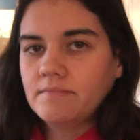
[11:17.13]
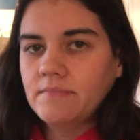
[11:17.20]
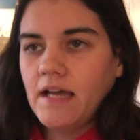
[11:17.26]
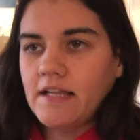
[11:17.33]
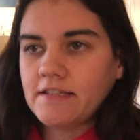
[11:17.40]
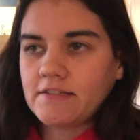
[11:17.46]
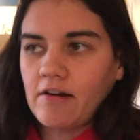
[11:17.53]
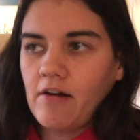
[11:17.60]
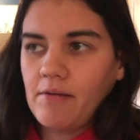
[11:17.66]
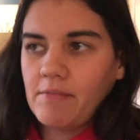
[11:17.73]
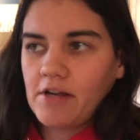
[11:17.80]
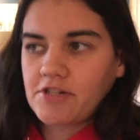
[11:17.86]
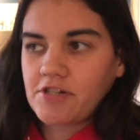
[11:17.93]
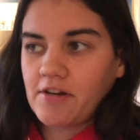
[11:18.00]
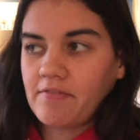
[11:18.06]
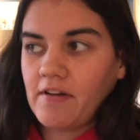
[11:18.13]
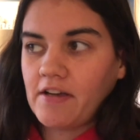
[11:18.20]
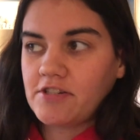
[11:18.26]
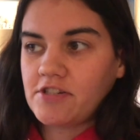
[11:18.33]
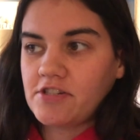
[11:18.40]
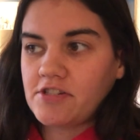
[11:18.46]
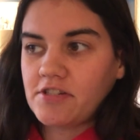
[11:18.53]
And so I'm not sure if I
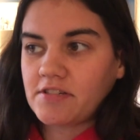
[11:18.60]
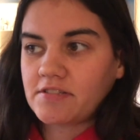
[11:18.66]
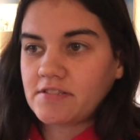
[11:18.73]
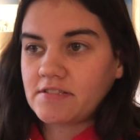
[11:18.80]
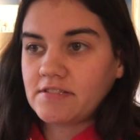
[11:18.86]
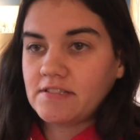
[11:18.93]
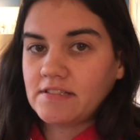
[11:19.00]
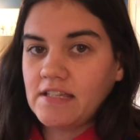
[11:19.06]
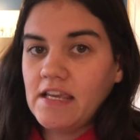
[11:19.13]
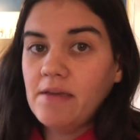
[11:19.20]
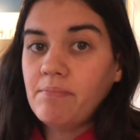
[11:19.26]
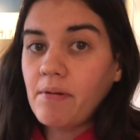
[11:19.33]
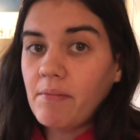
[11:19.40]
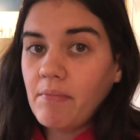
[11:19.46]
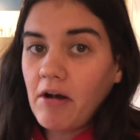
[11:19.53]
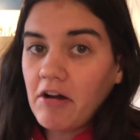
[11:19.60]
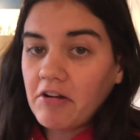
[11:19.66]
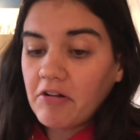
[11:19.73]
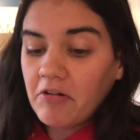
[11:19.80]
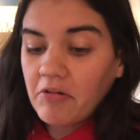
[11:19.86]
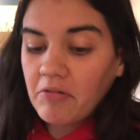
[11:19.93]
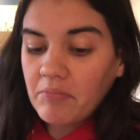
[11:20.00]
should just keep him on
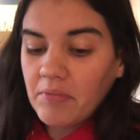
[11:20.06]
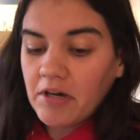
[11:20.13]
home